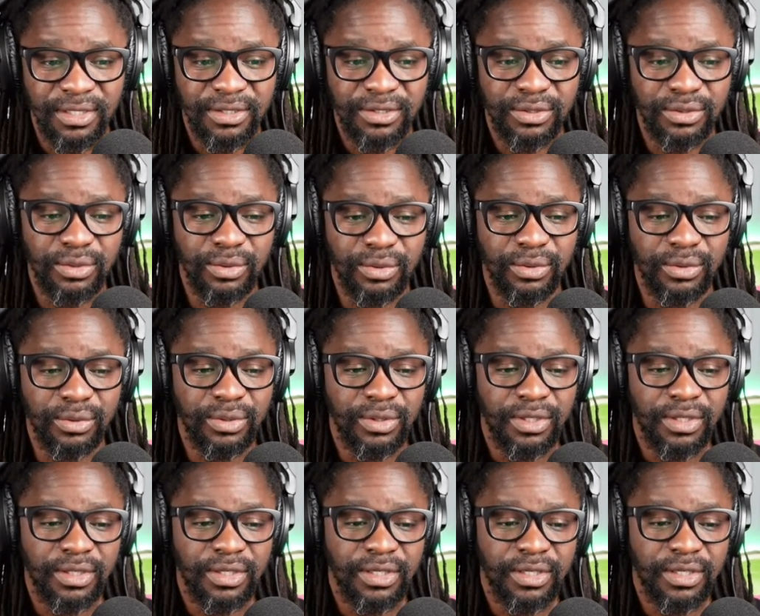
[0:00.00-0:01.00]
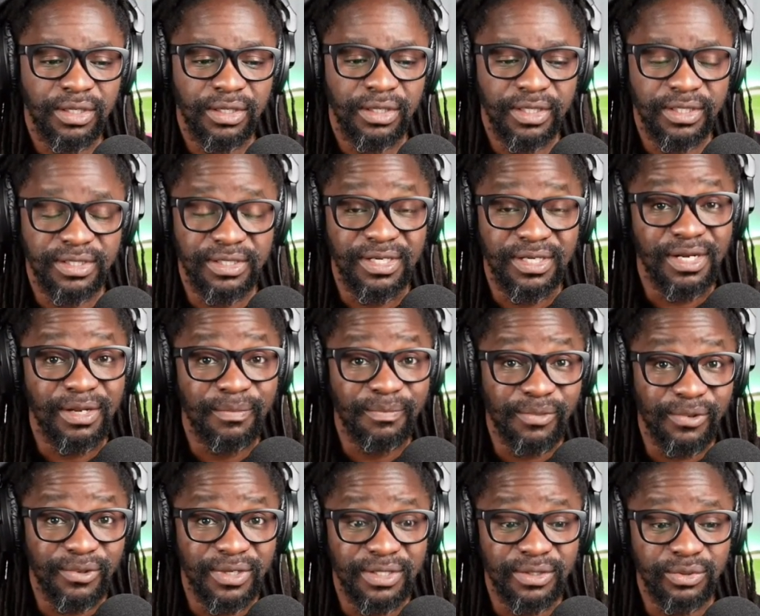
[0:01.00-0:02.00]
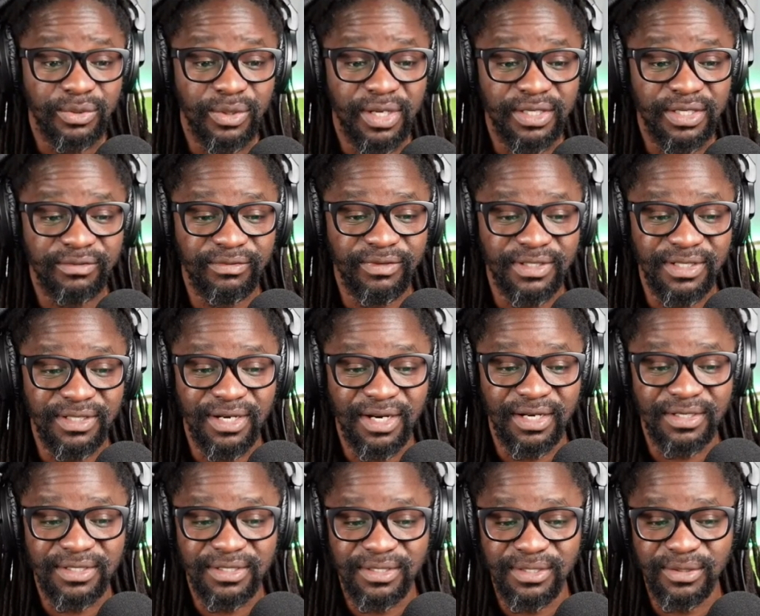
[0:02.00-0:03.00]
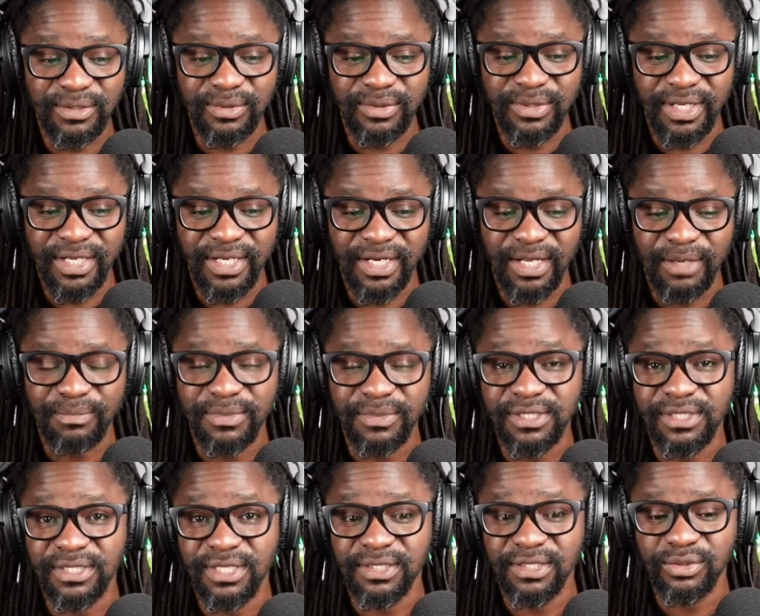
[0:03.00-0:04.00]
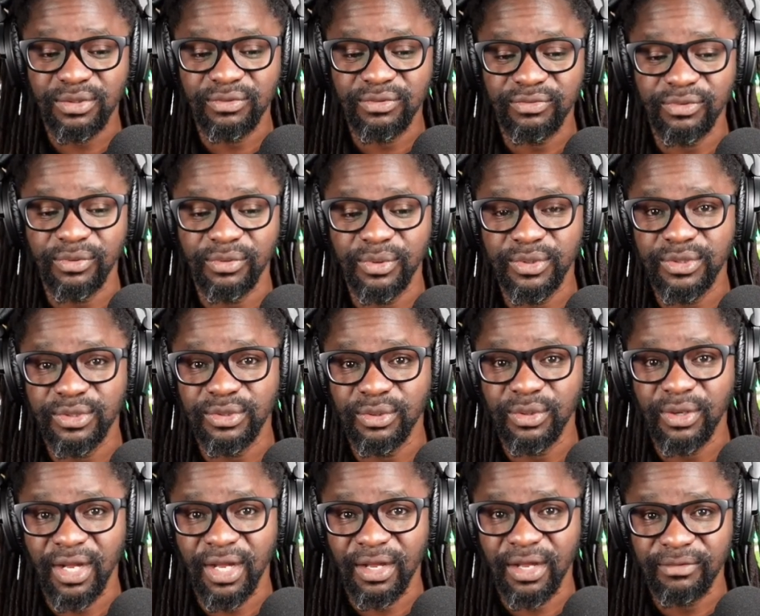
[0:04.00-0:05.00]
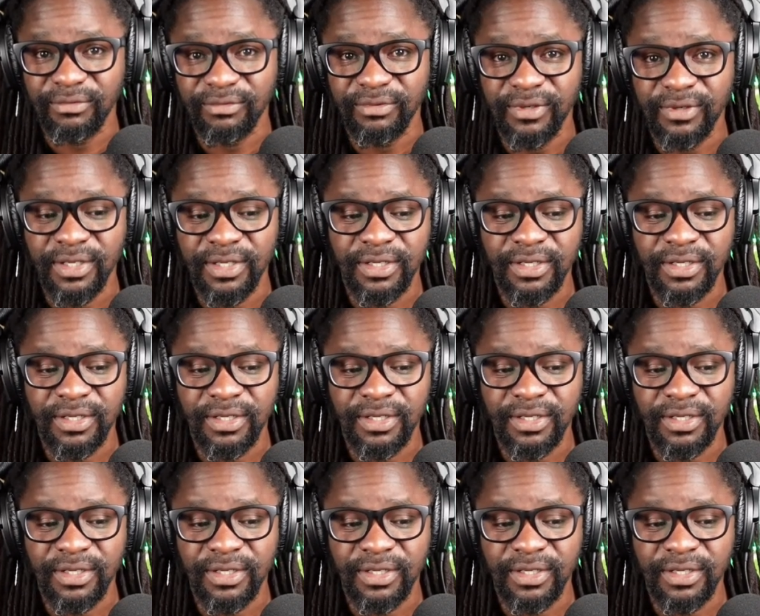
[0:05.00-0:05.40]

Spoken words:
So it's really important to cultivate gratitude and appreciation for what you have,